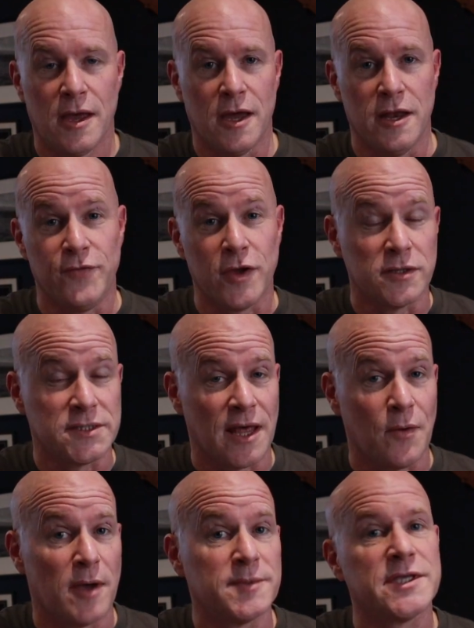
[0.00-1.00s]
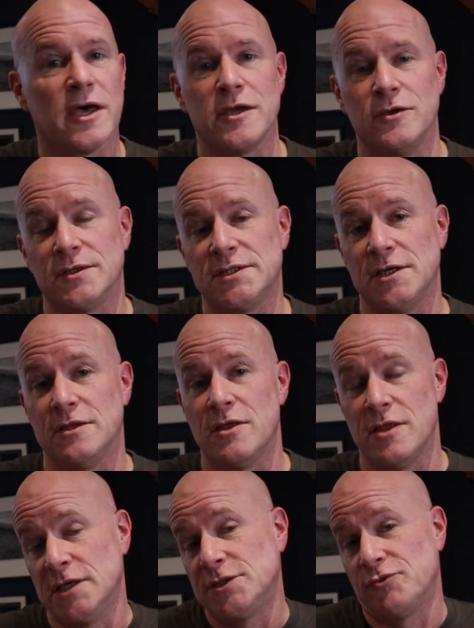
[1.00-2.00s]
And if you go to their website, you'll see that
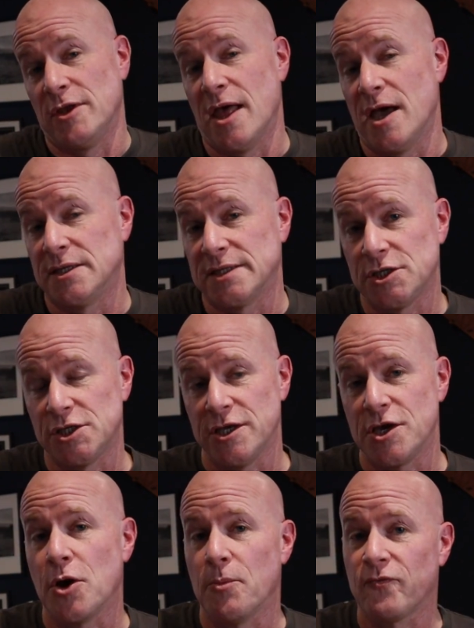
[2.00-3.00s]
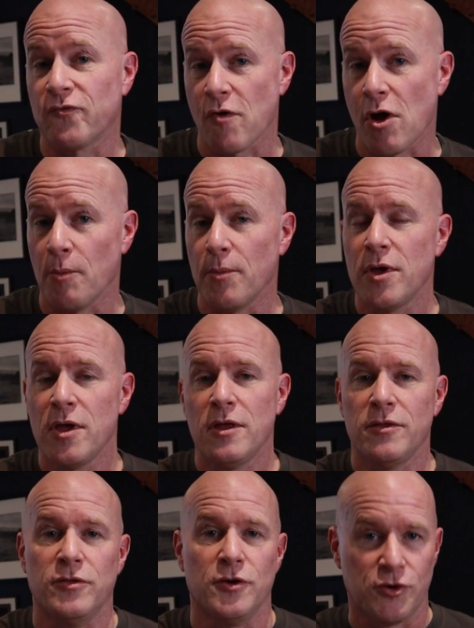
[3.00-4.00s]
these three letters actually come from
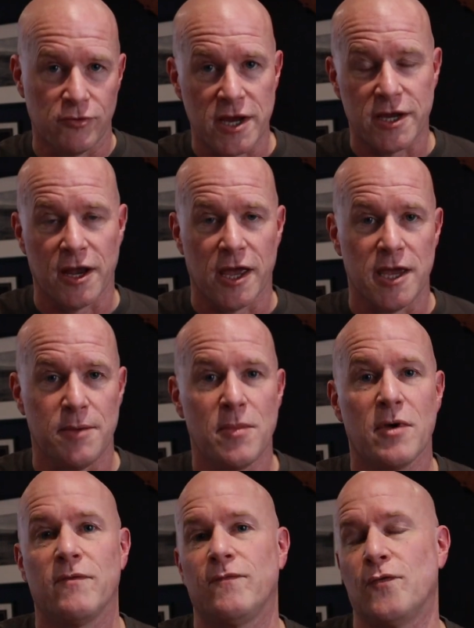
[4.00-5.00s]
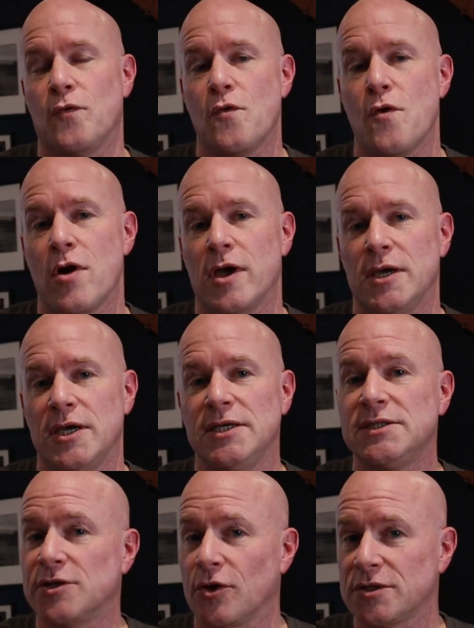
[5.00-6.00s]
the Greek name for
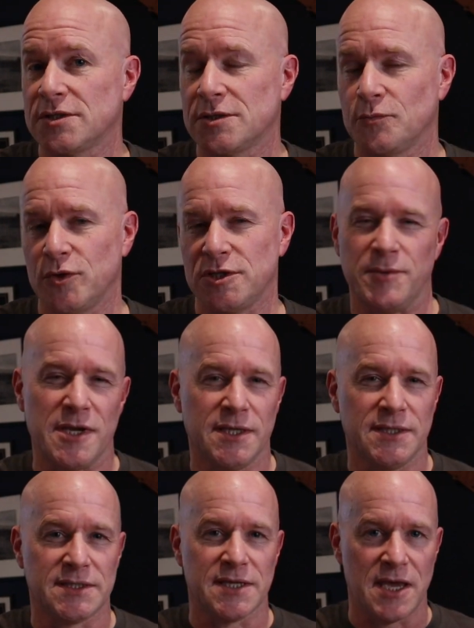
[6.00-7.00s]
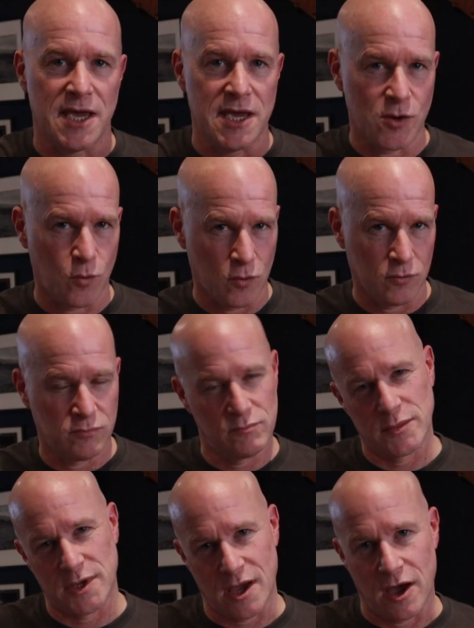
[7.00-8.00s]
Isos, which means equal,
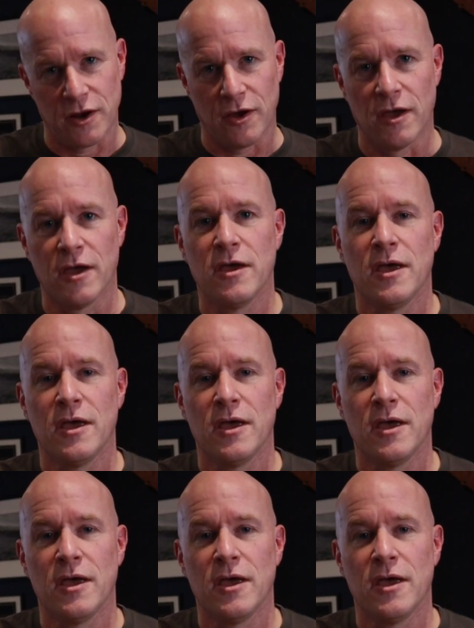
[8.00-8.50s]
kind of.